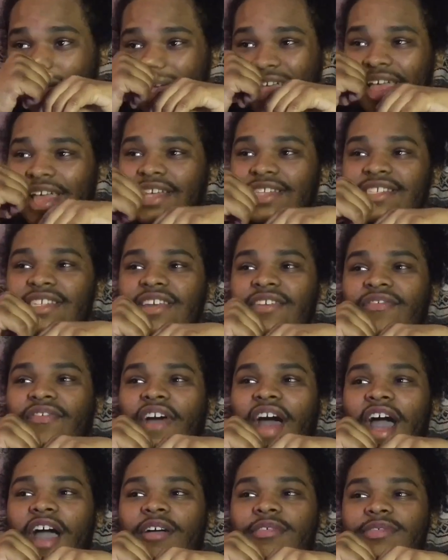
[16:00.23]
like as
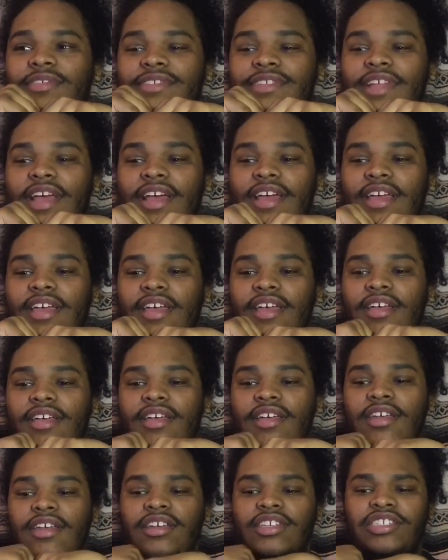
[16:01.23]
if I was like
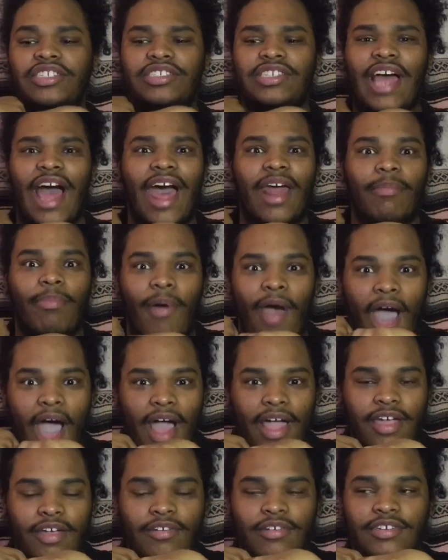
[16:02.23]
just out of
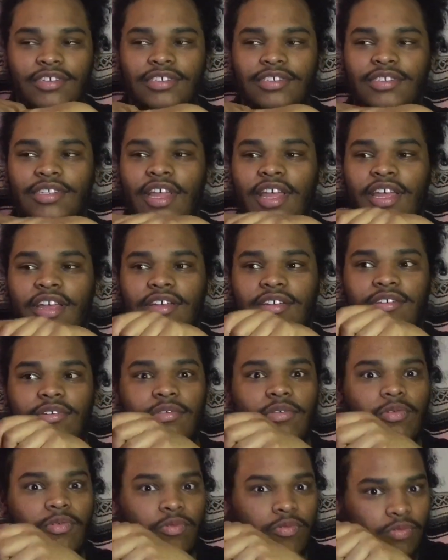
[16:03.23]
pocket or just like
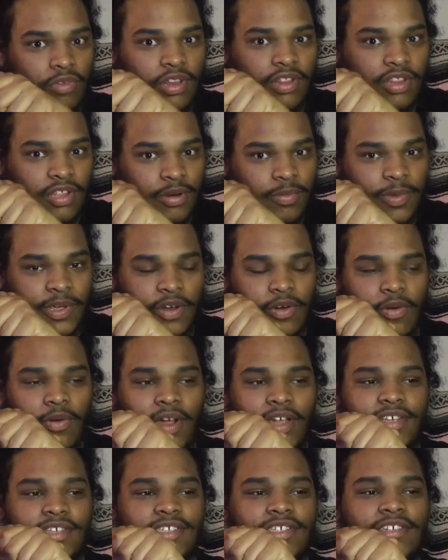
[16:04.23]
a little bit
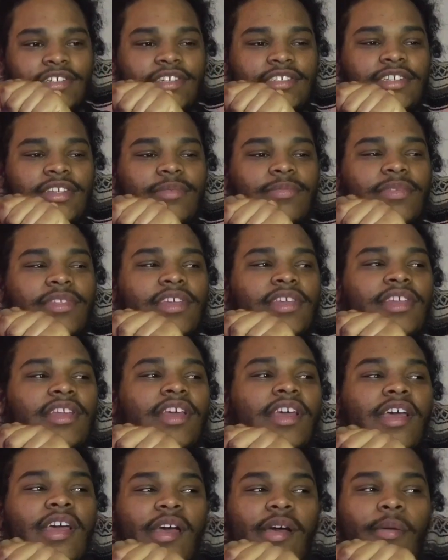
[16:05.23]
crazy or something.
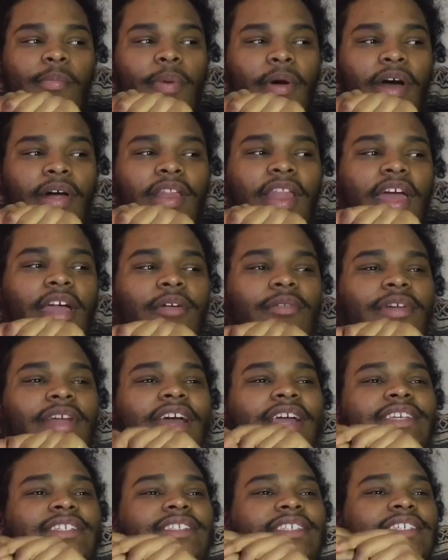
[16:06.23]
But like, when
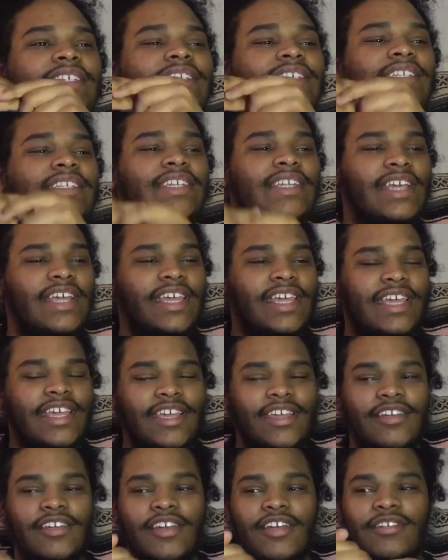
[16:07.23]
I see Nicki,
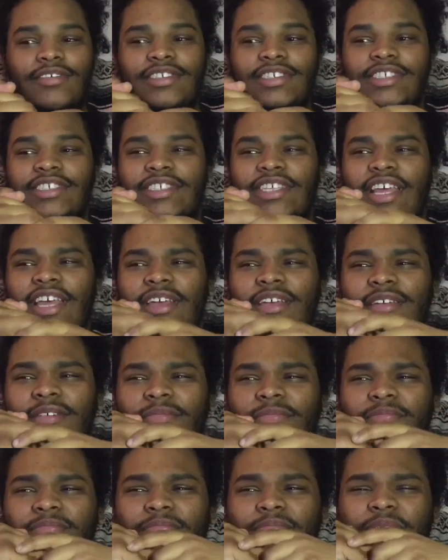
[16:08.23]
you know, just like
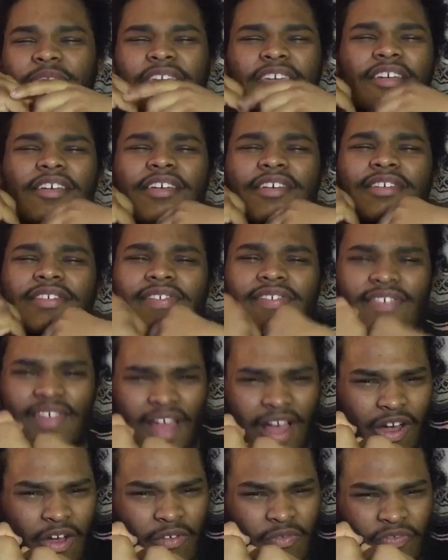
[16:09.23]
be
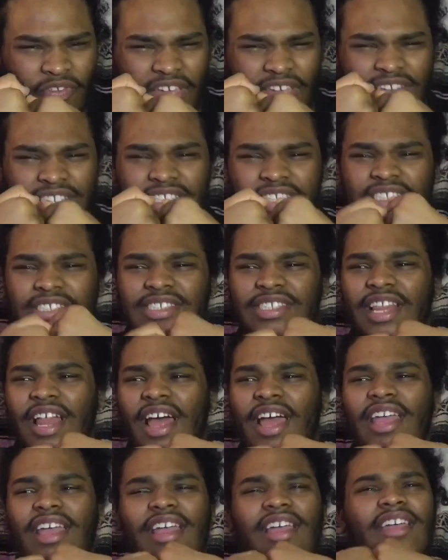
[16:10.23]
herself and just
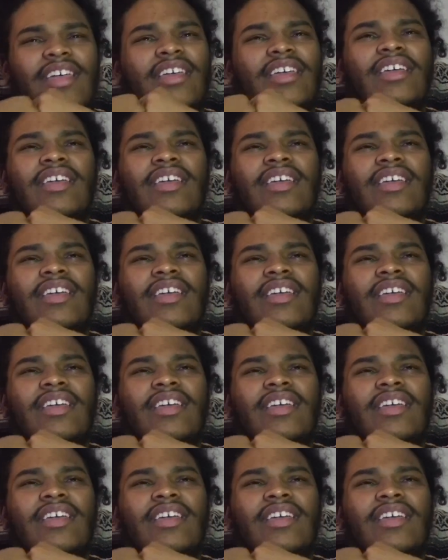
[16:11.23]
like